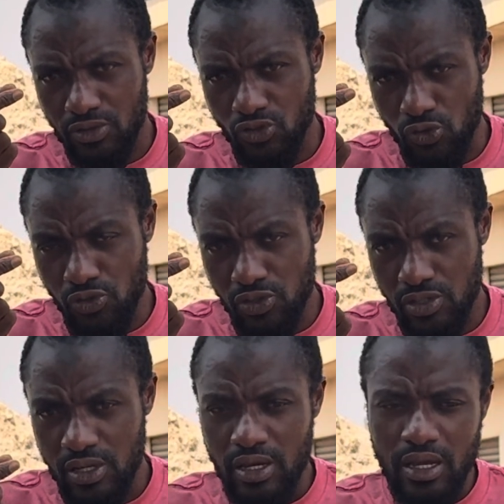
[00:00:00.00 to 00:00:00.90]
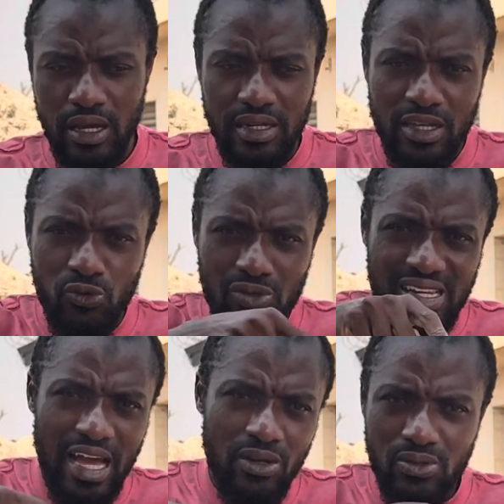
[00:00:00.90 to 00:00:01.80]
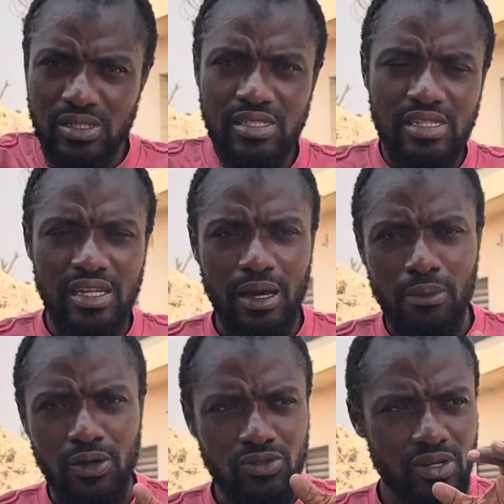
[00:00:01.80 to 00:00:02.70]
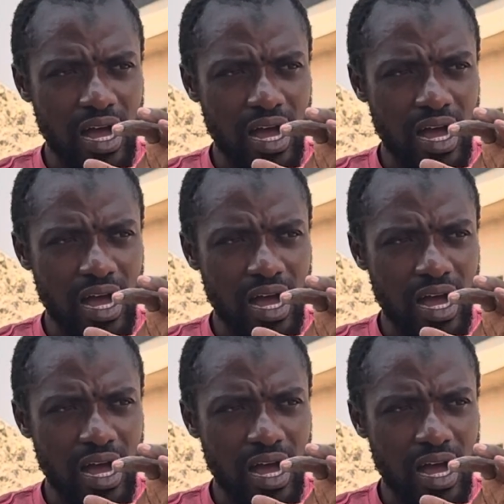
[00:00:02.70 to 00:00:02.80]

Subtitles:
juice, and then you dilute it in about